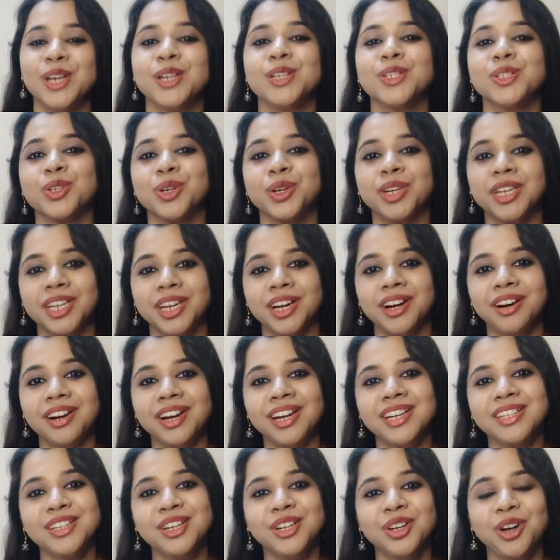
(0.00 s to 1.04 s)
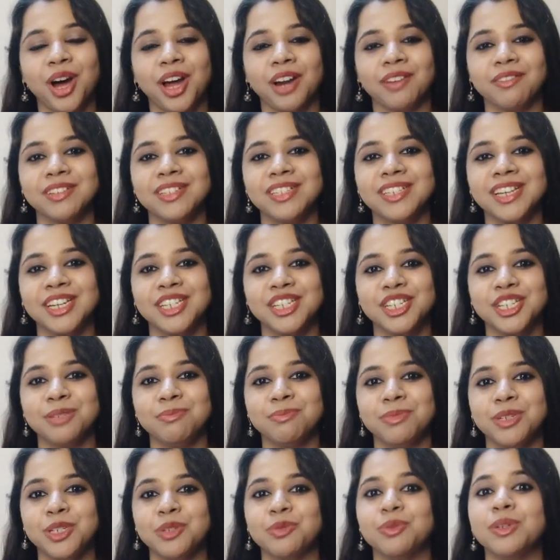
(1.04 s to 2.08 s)
So here is a conversation
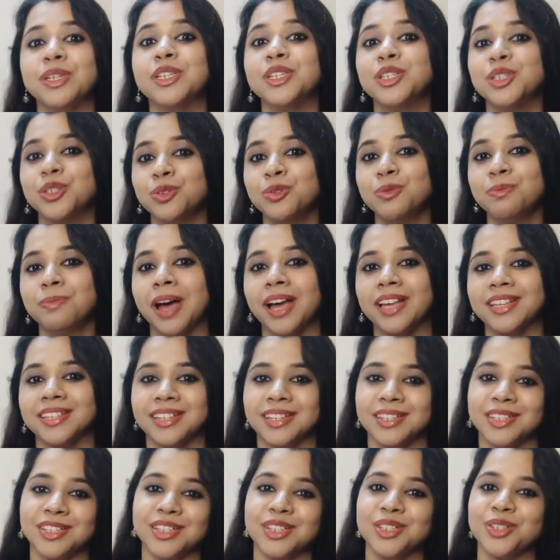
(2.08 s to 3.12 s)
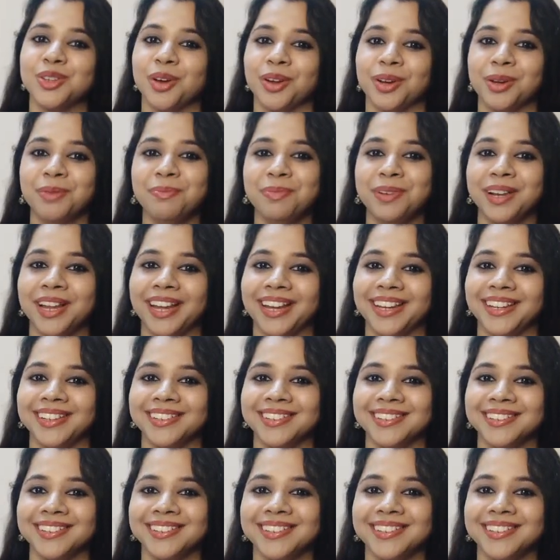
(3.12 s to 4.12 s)
between two passengers on a plane.